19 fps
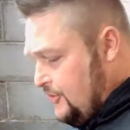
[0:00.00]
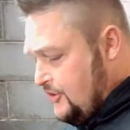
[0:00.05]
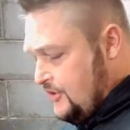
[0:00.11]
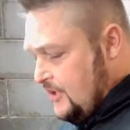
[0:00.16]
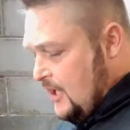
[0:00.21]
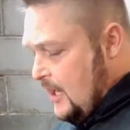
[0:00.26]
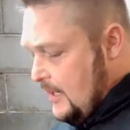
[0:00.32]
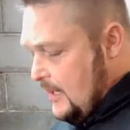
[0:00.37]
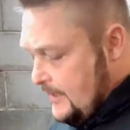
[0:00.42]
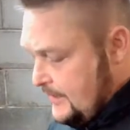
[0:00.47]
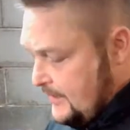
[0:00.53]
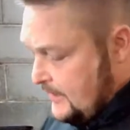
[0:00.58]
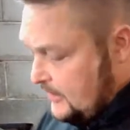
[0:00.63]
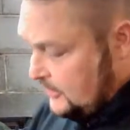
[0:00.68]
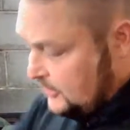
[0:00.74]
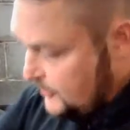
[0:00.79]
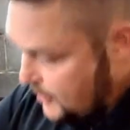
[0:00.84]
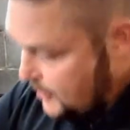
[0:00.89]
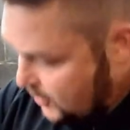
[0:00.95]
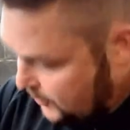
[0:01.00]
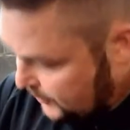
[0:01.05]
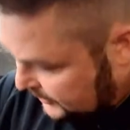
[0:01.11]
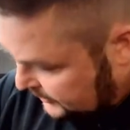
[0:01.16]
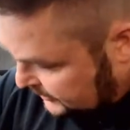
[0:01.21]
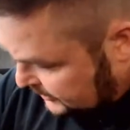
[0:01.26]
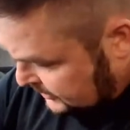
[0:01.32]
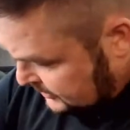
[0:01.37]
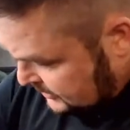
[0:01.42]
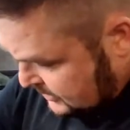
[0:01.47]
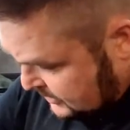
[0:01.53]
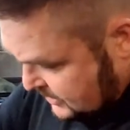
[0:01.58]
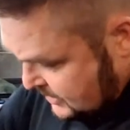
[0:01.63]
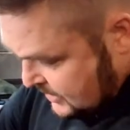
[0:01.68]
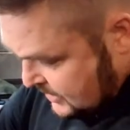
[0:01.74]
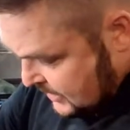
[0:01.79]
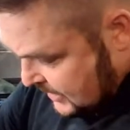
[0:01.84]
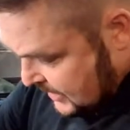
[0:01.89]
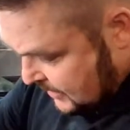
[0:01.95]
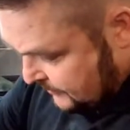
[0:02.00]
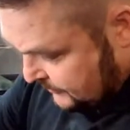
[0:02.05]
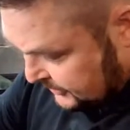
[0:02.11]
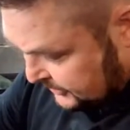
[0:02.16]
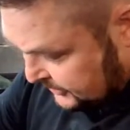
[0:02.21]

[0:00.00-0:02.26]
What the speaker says: a stock in there at the moment. The